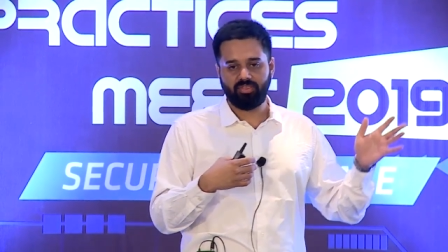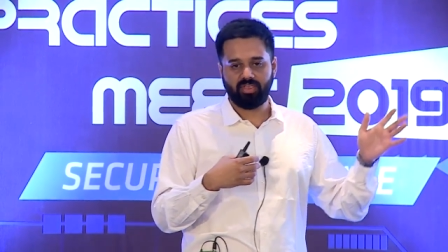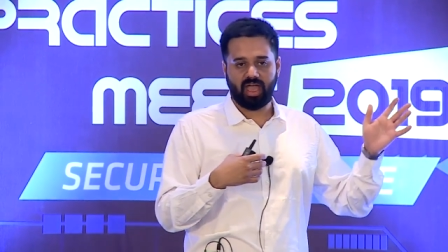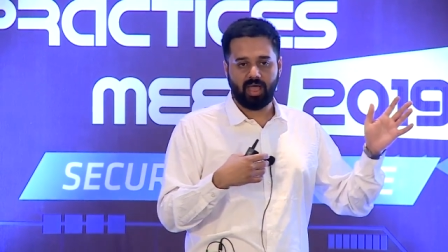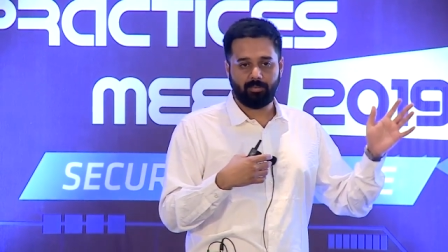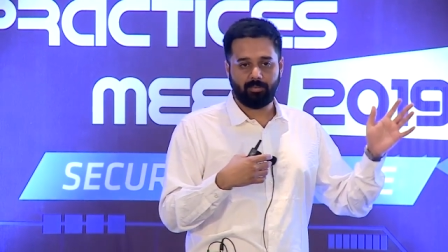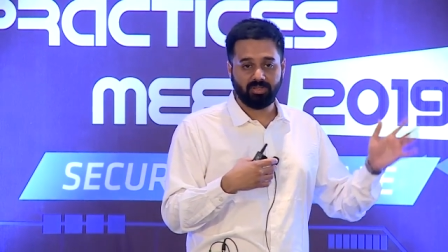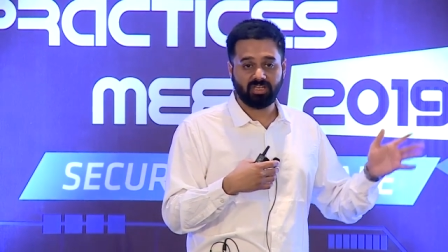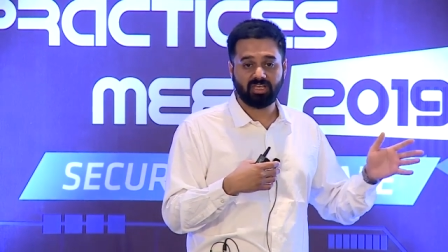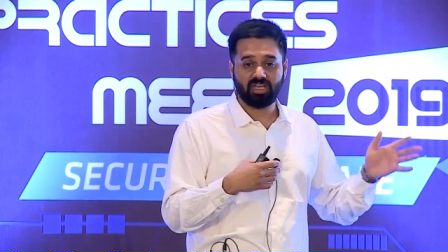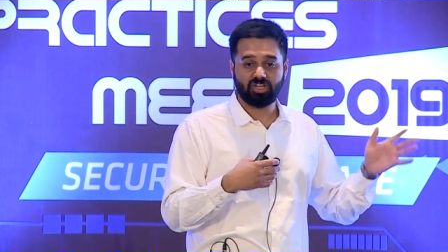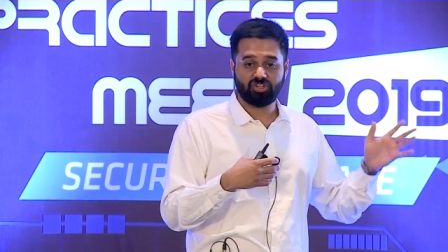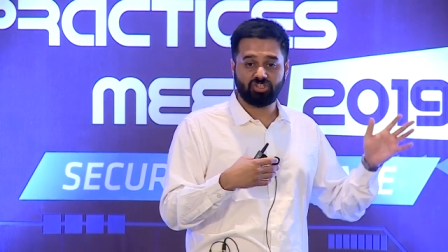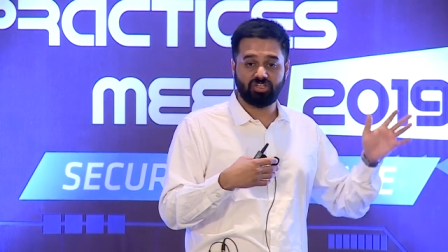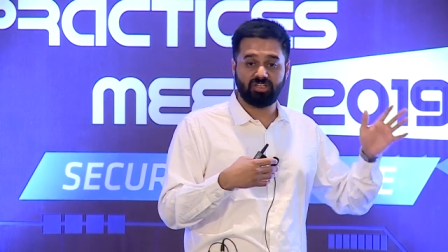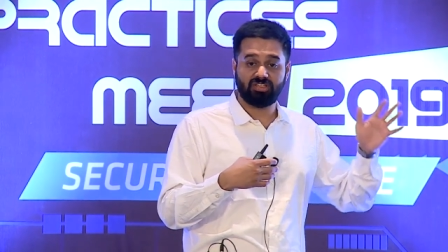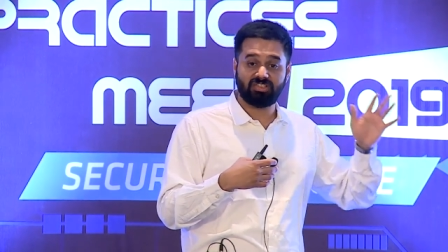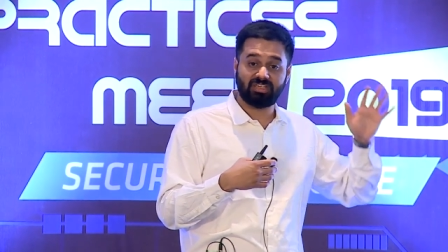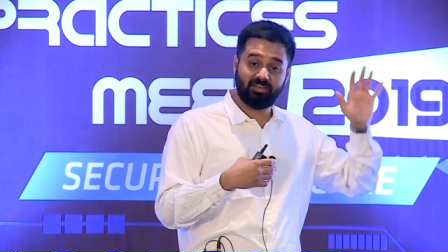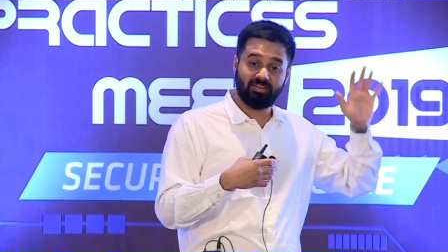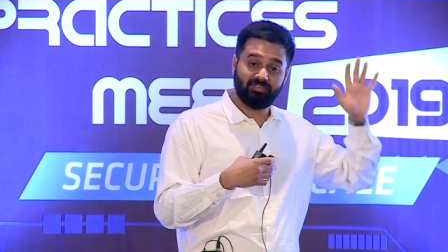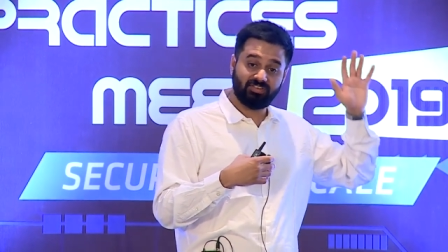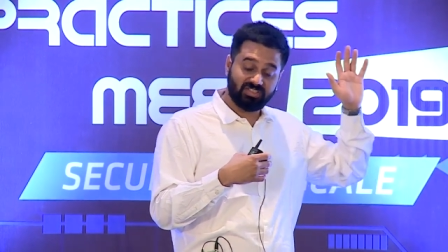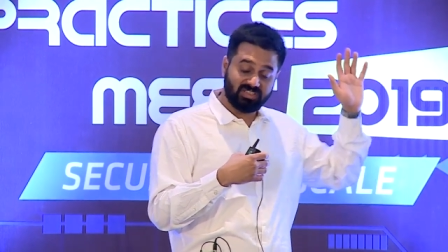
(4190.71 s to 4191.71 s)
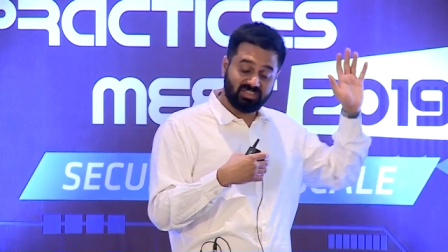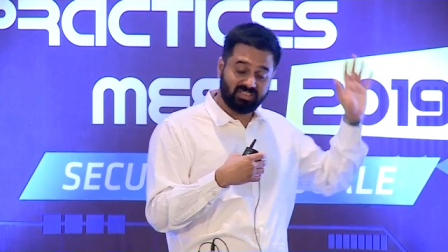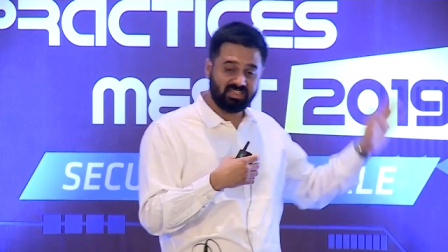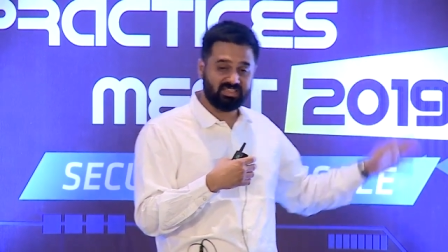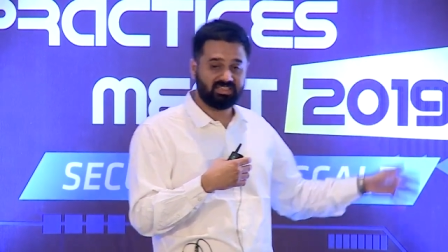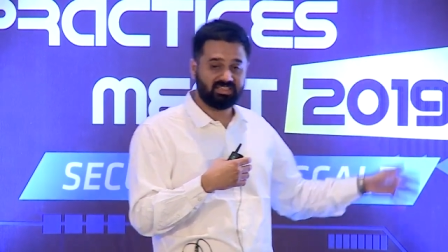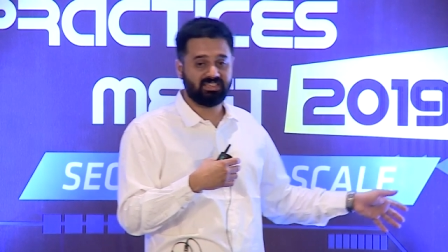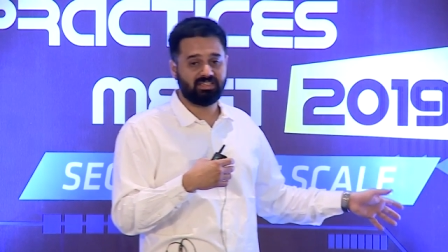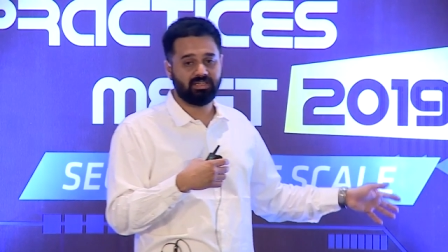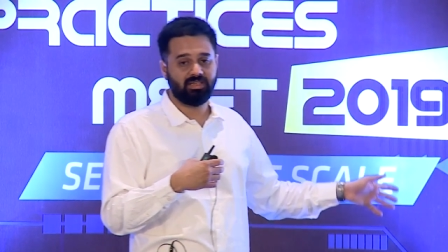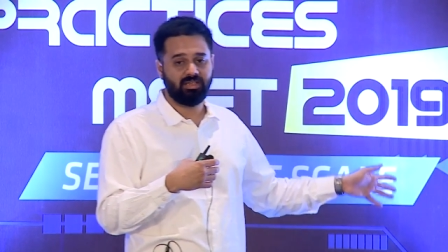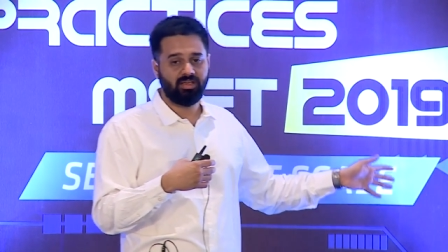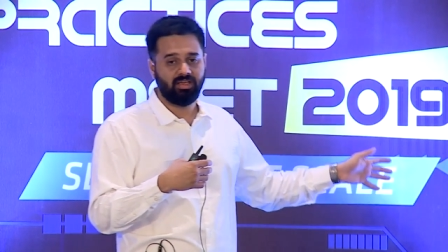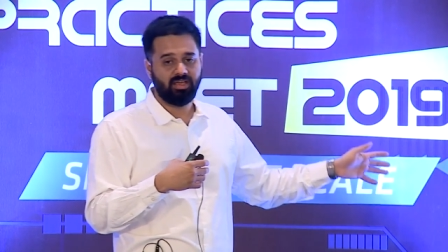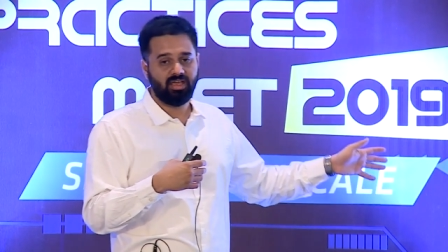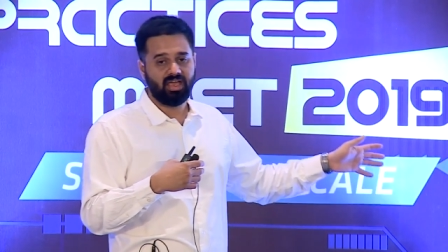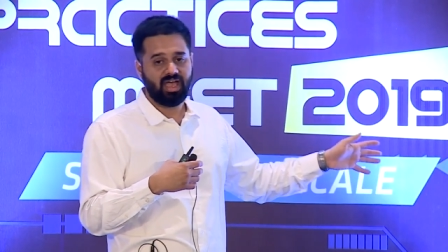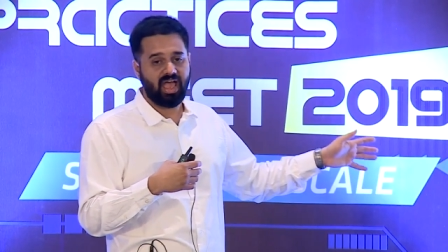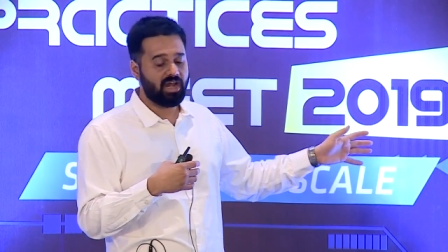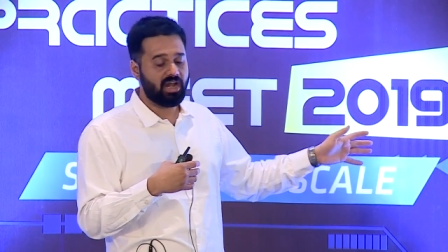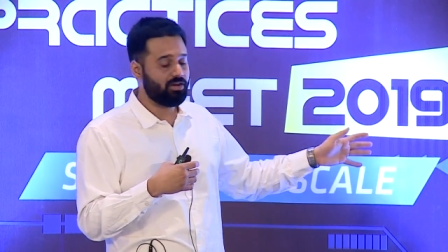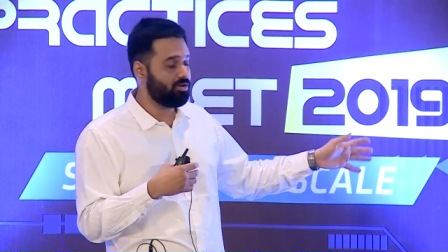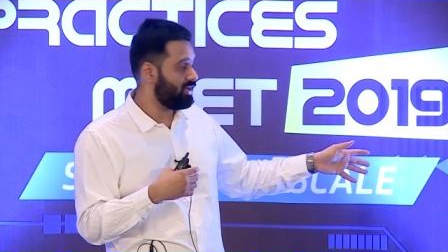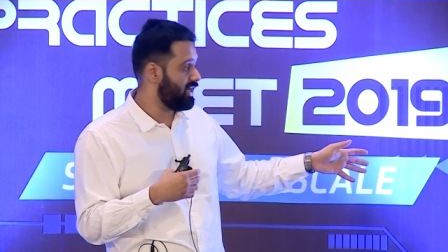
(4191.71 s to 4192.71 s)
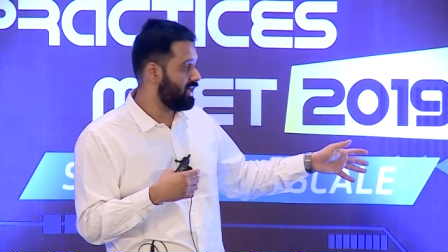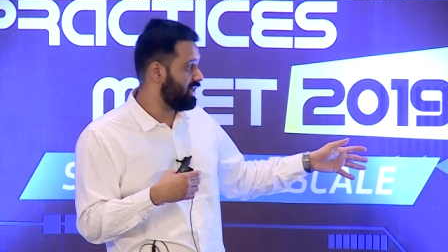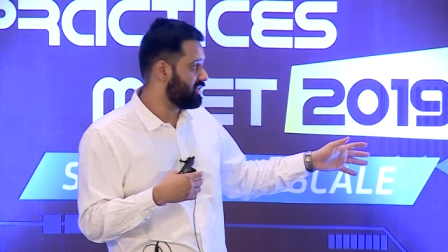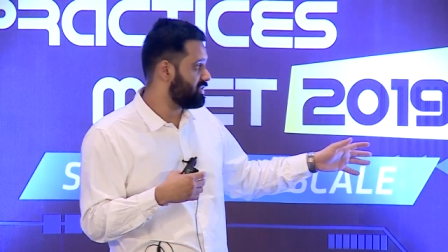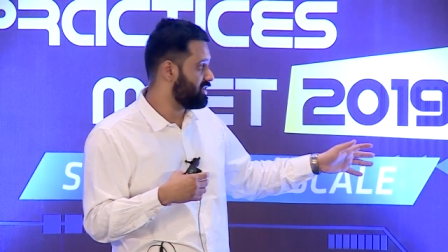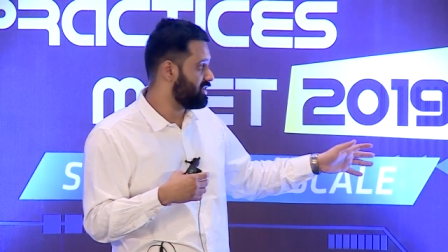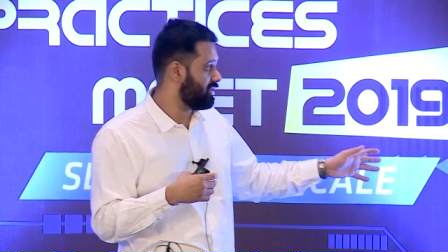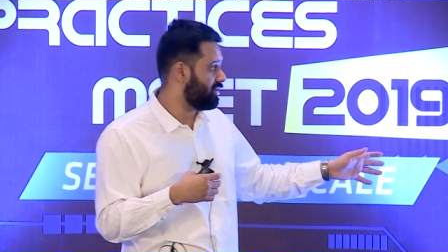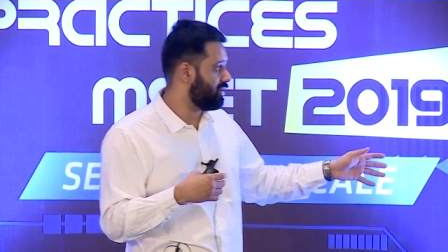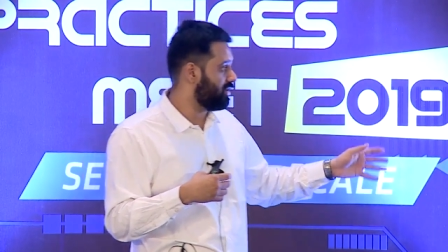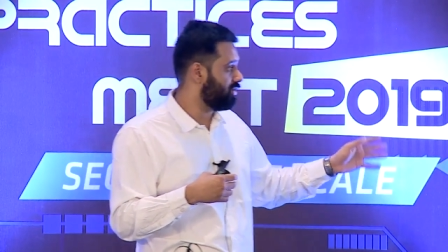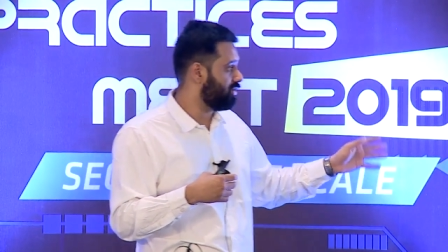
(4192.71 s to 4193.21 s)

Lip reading: the application itself sits at your data center.